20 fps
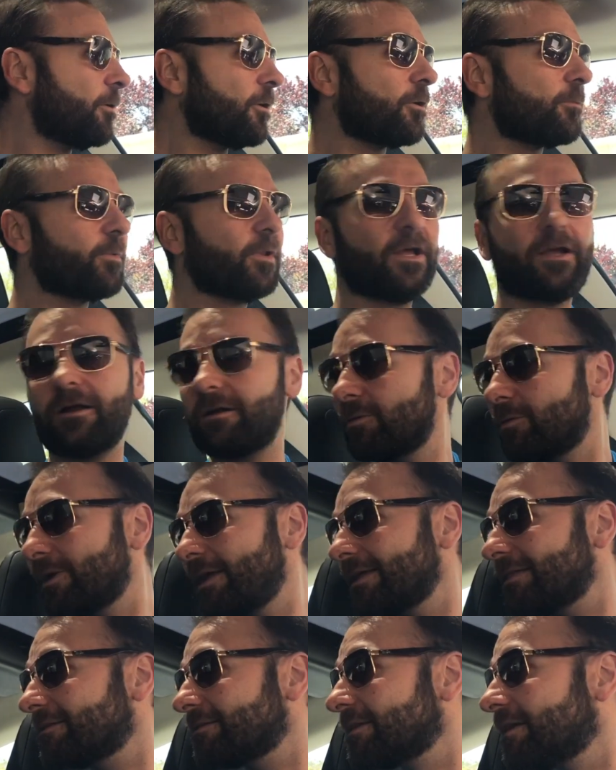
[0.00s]
poker player and when
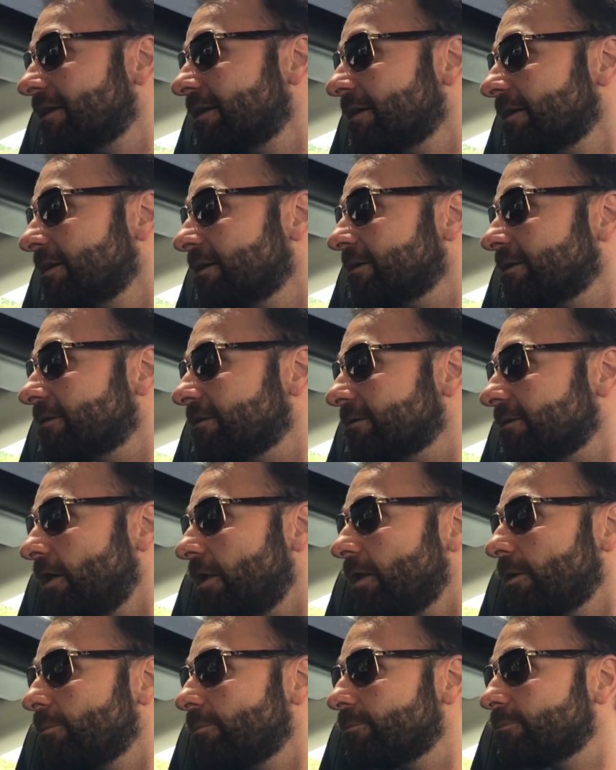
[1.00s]
I
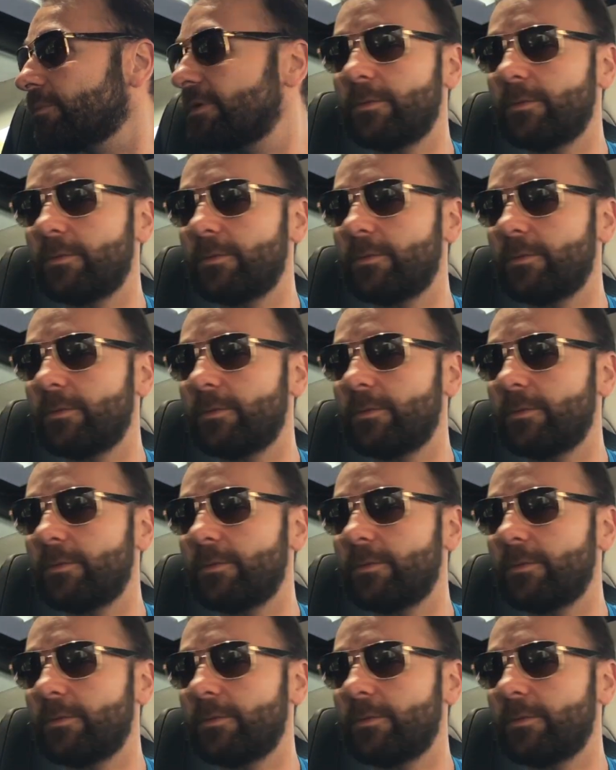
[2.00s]
call up,